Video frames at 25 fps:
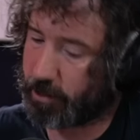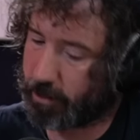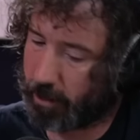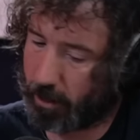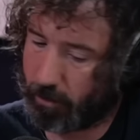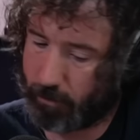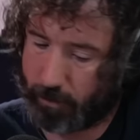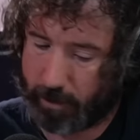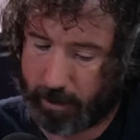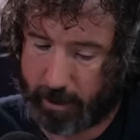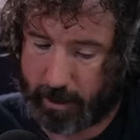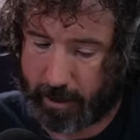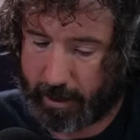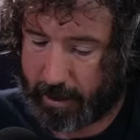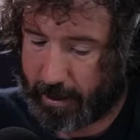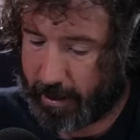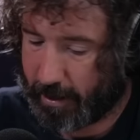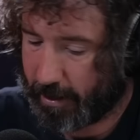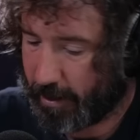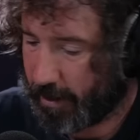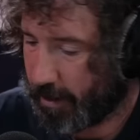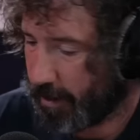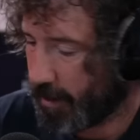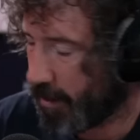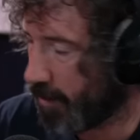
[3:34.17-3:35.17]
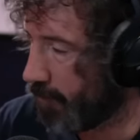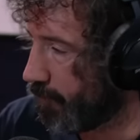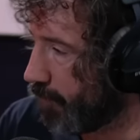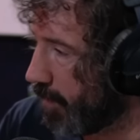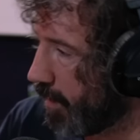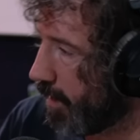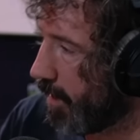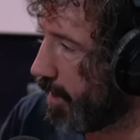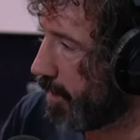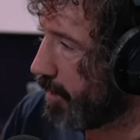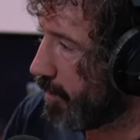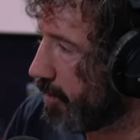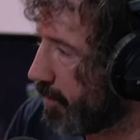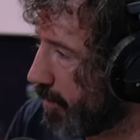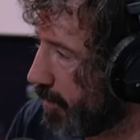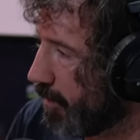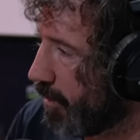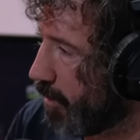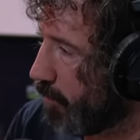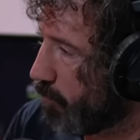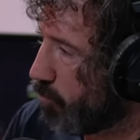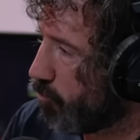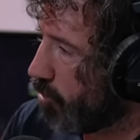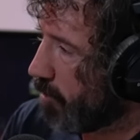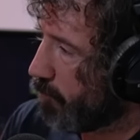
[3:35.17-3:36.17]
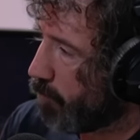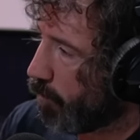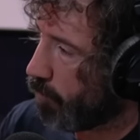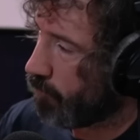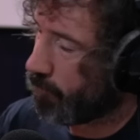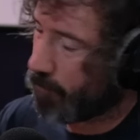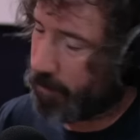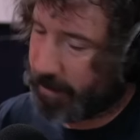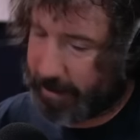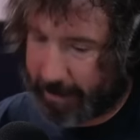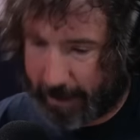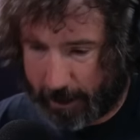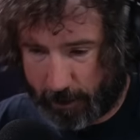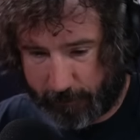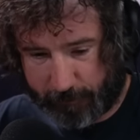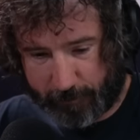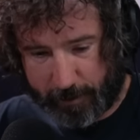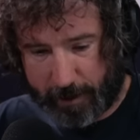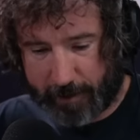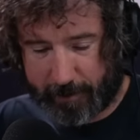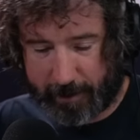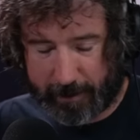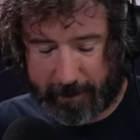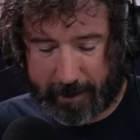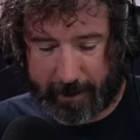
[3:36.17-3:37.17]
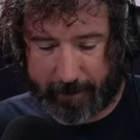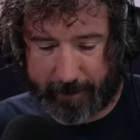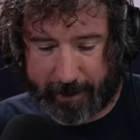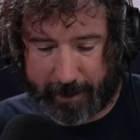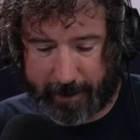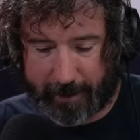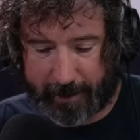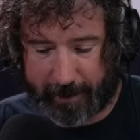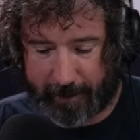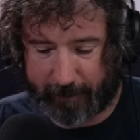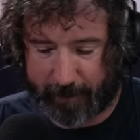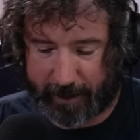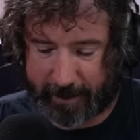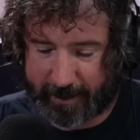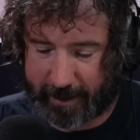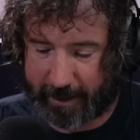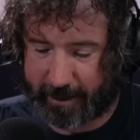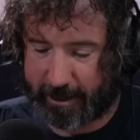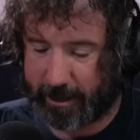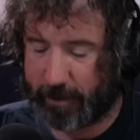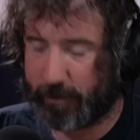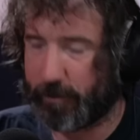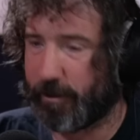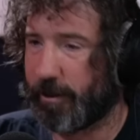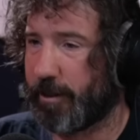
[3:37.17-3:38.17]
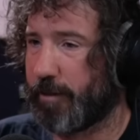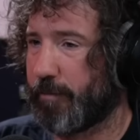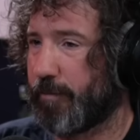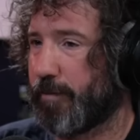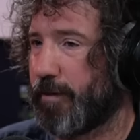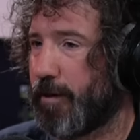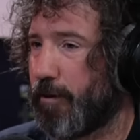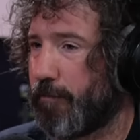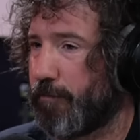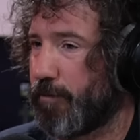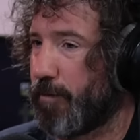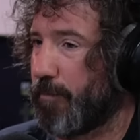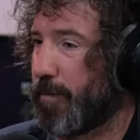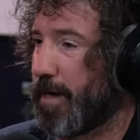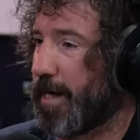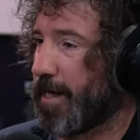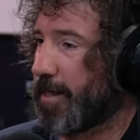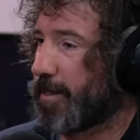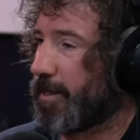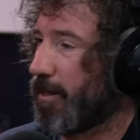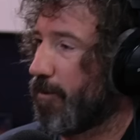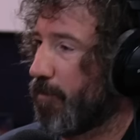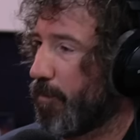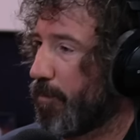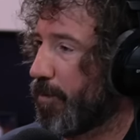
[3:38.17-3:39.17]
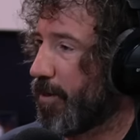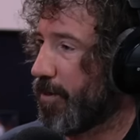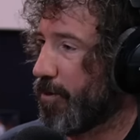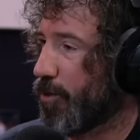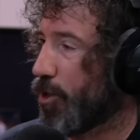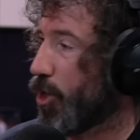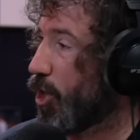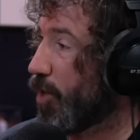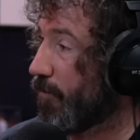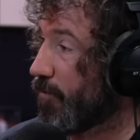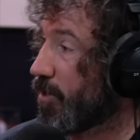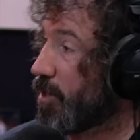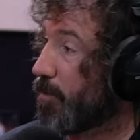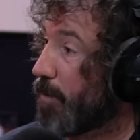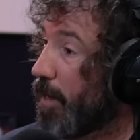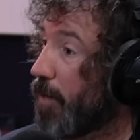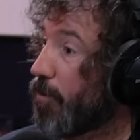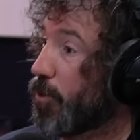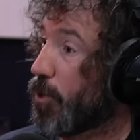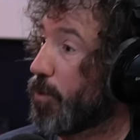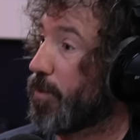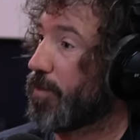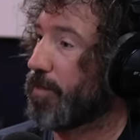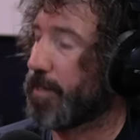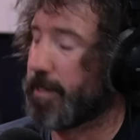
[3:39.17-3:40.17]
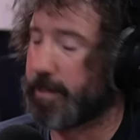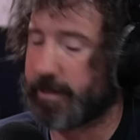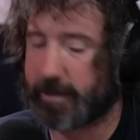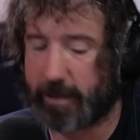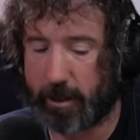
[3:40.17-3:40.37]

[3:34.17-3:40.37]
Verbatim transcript: So if I, you know, trip over myself or anything like that, I said to you earlier off the mic, I'm a bit nervous about doing this.